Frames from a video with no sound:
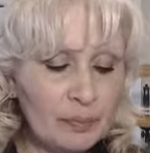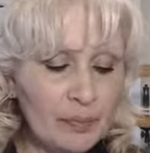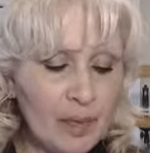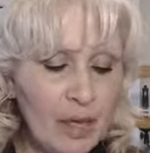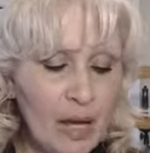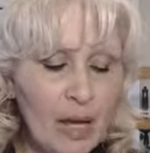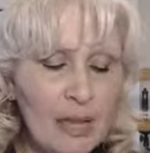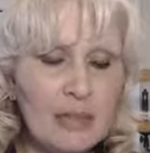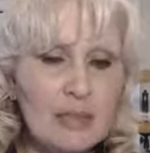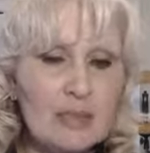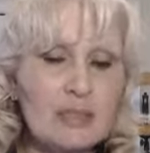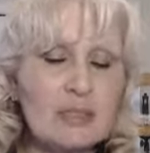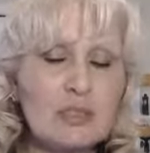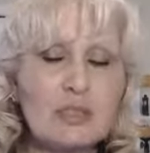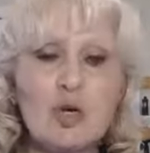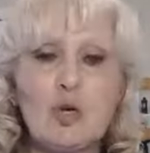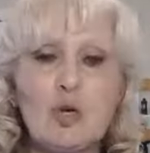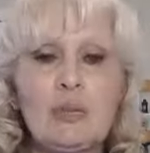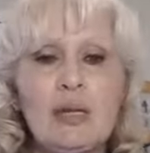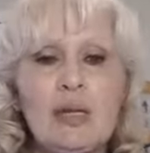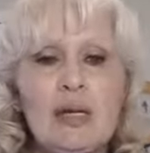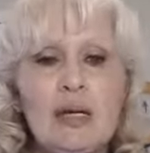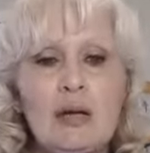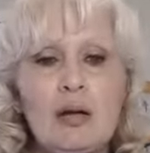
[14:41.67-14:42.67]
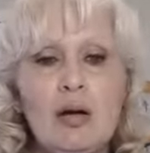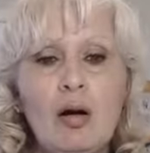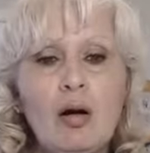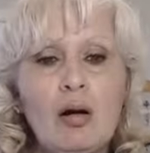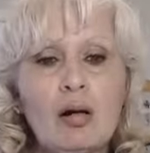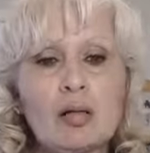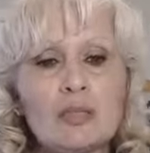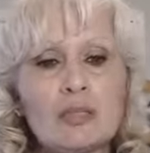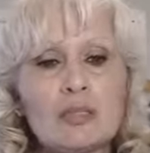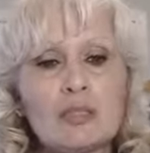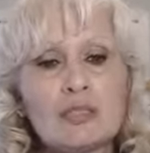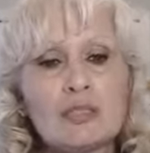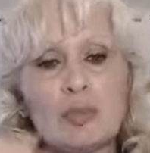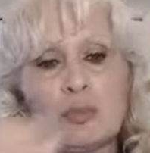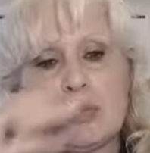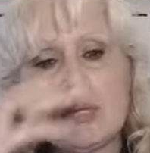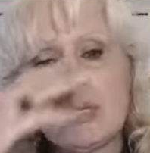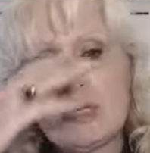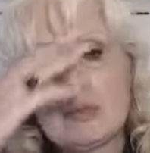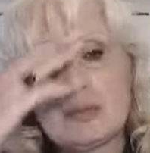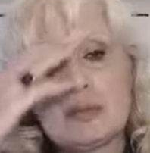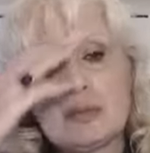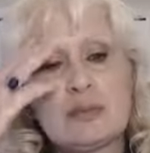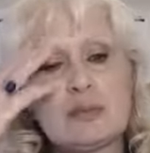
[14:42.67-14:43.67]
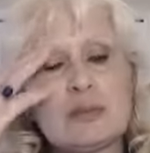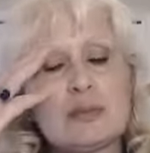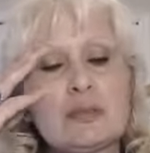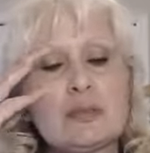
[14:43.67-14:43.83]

I get so many calls and so many